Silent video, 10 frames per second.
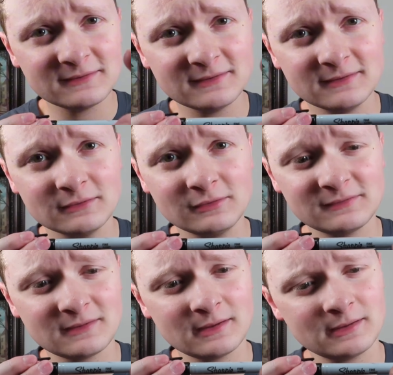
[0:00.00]
it
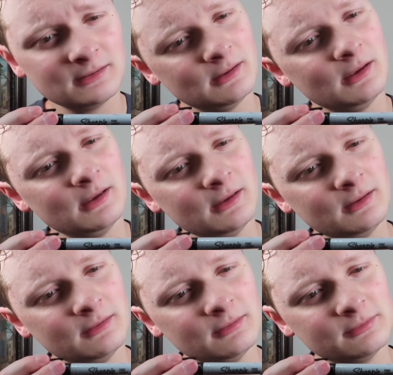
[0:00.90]
looks like
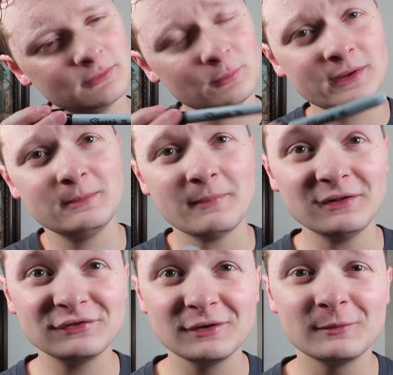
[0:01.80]
the ring
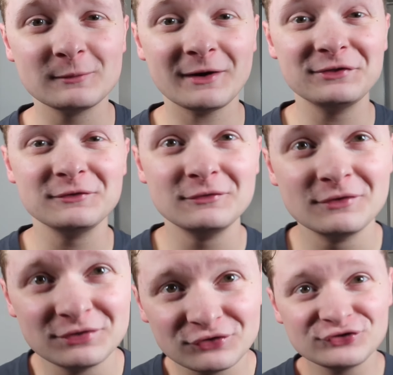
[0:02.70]
magically went right through
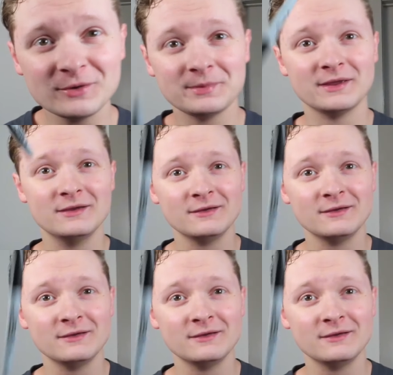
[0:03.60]
the Sharpie.